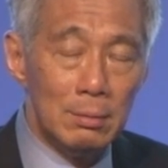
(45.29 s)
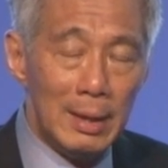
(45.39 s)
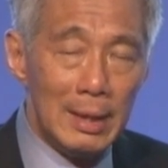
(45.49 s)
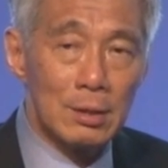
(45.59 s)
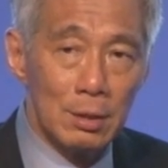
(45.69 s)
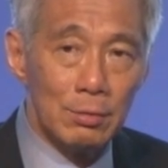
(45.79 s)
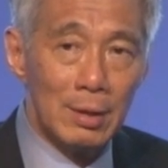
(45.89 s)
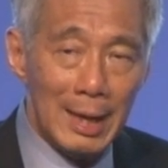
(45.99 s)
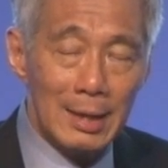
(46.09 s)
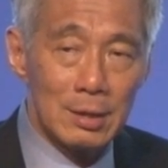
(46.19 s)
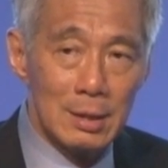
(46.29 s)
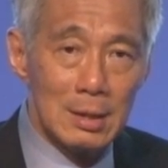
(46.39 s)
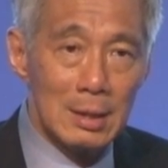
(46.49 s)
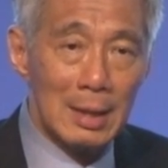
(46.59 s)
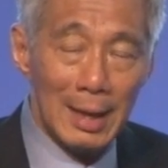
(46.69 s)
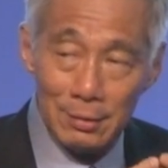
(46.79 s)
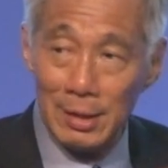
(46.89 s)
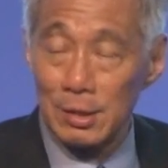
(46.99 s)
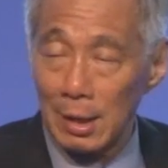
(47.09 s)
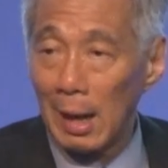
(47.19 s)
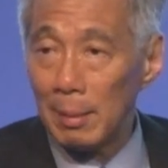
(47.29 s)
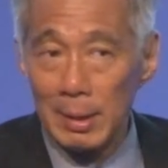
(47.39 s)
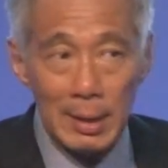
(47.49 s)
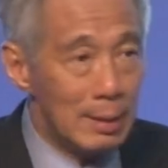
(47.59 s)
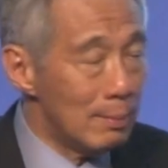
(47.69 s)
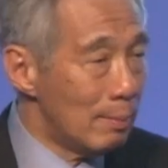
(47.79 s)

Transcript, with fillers: racial relations and racial harmony.